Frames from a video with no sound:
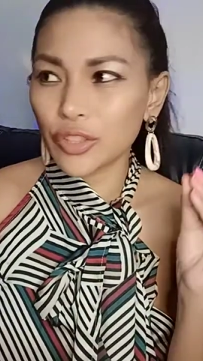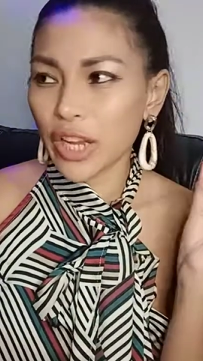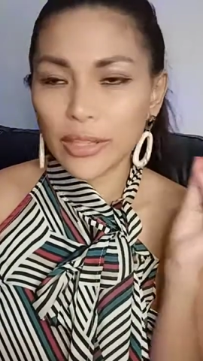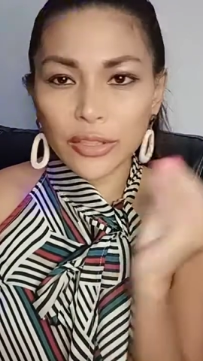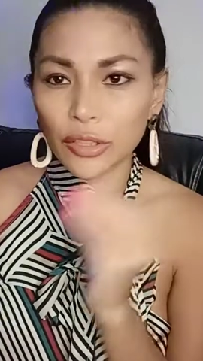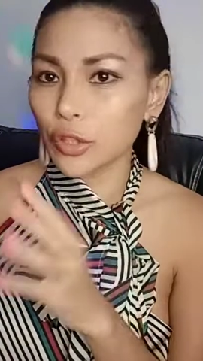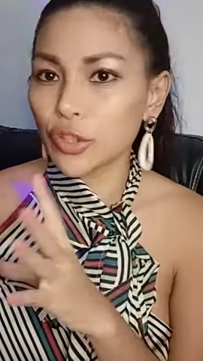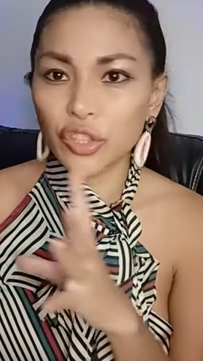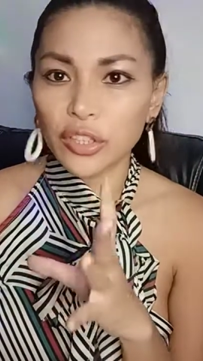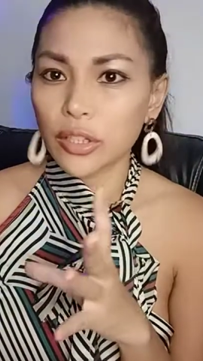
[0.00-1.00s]
chances are you're
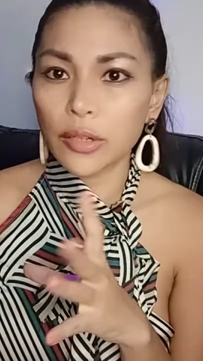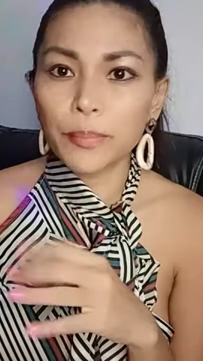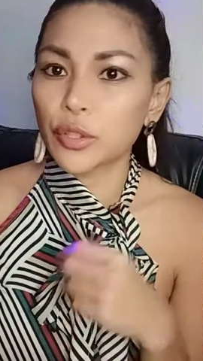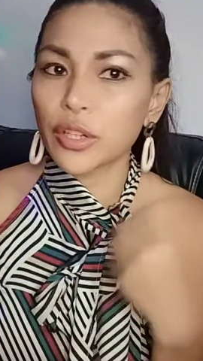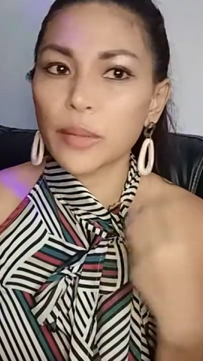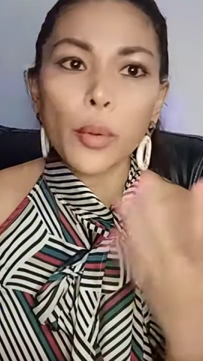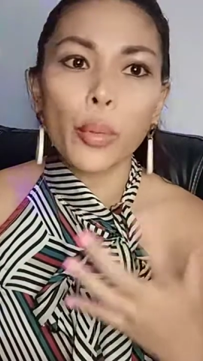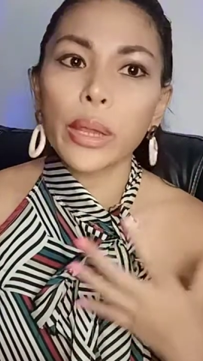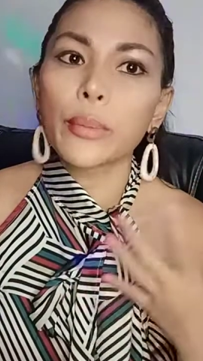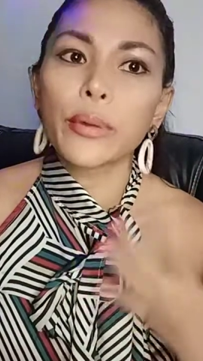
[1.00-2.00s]
just gonna push them
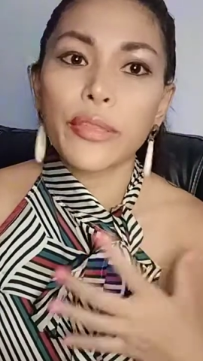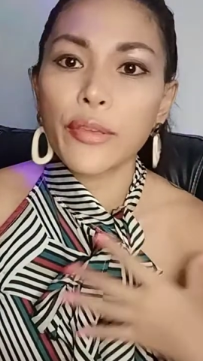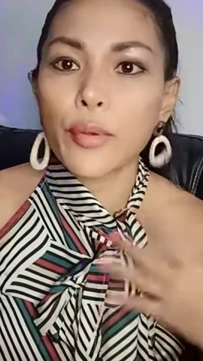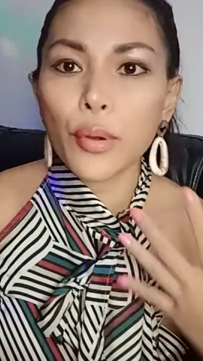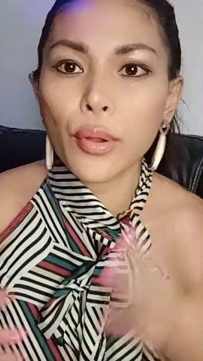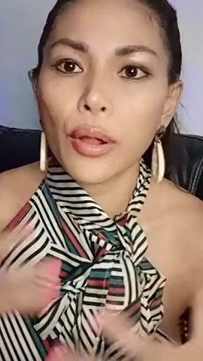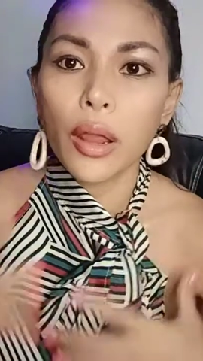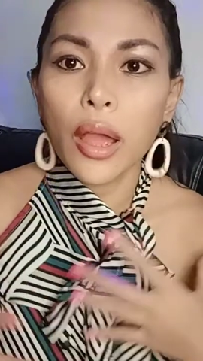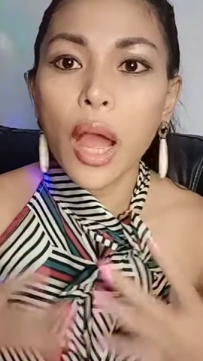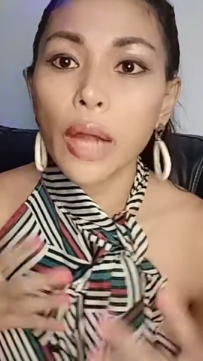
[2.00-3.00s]
away with your
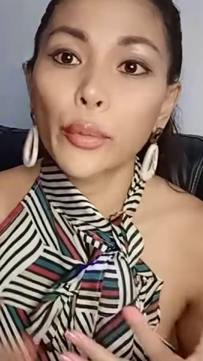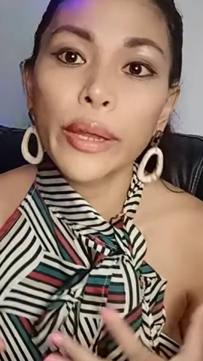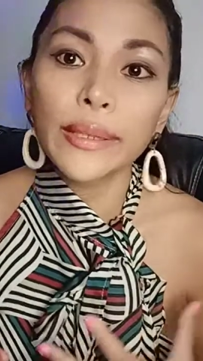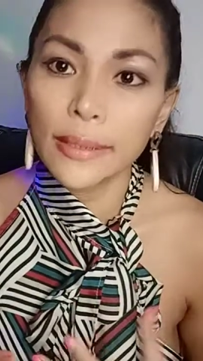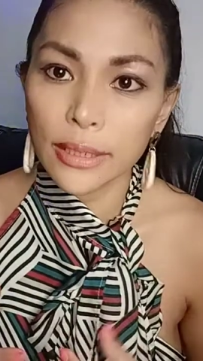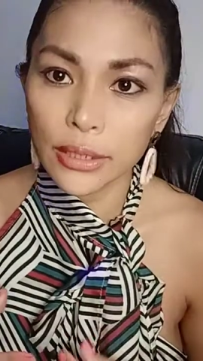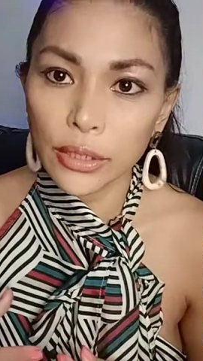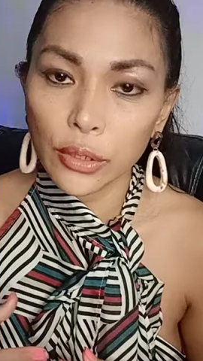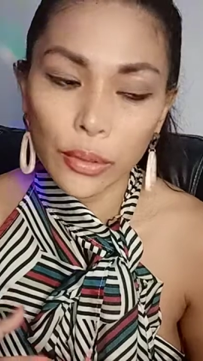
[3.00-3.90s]
unreadiness,